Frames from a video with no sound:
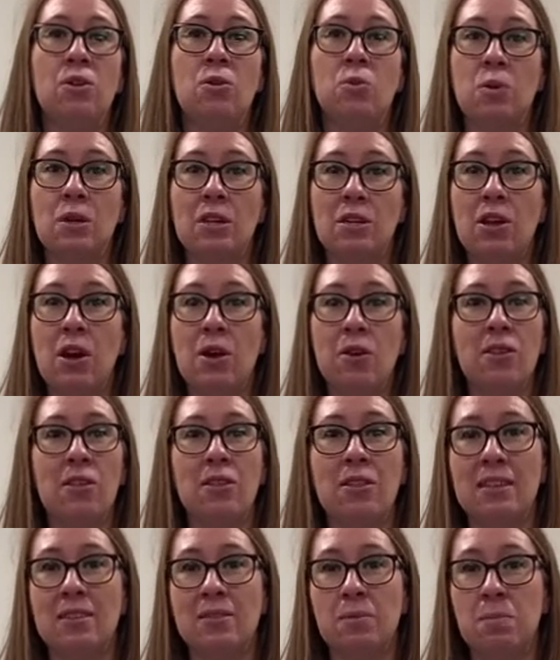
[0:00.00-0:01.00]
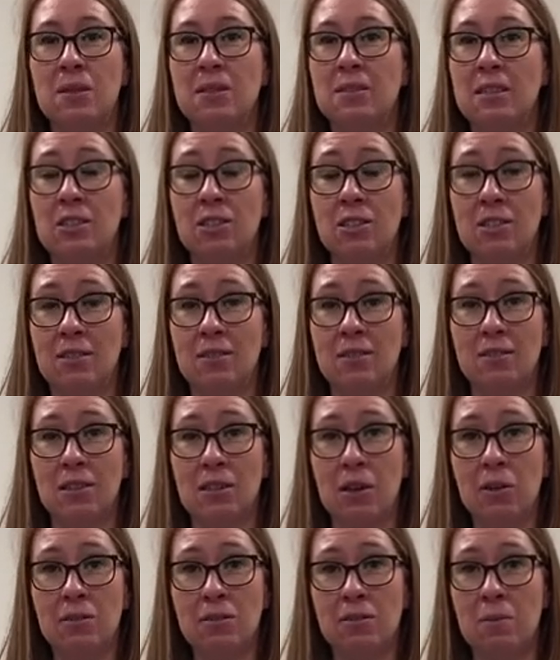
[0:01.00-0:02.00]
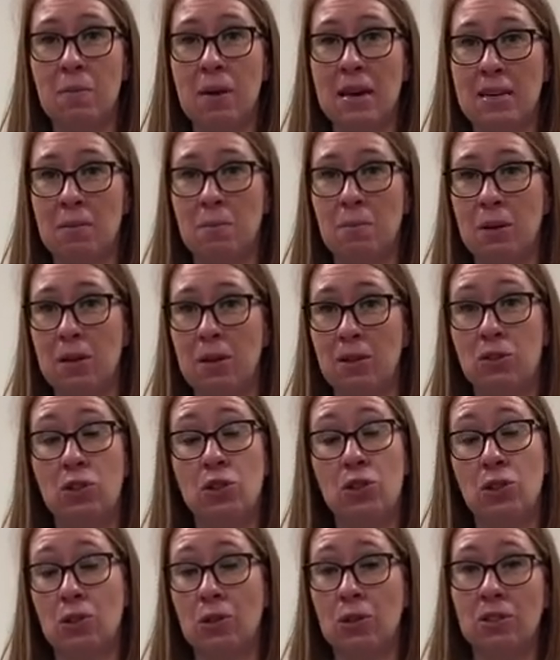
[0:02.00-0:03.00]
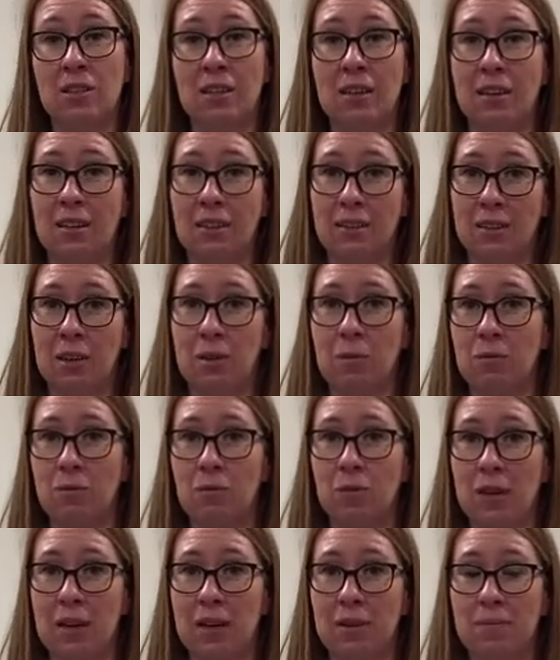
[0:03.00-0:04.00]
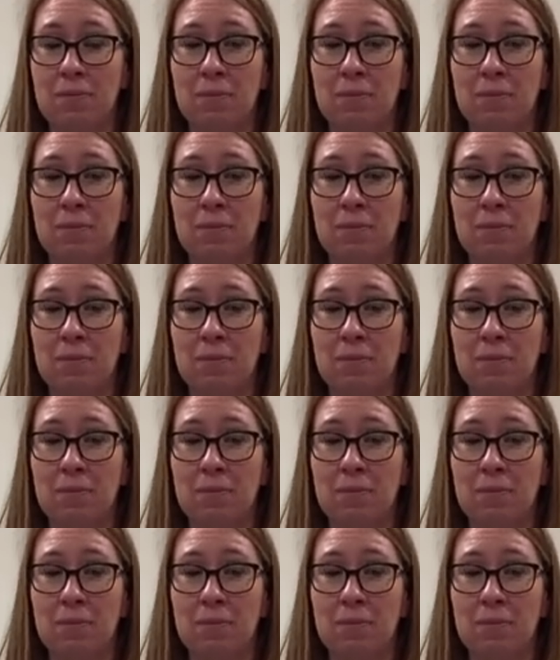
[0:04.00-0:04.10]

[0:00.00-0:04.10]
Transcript: We know that these positions are going to make births shorter and comfier.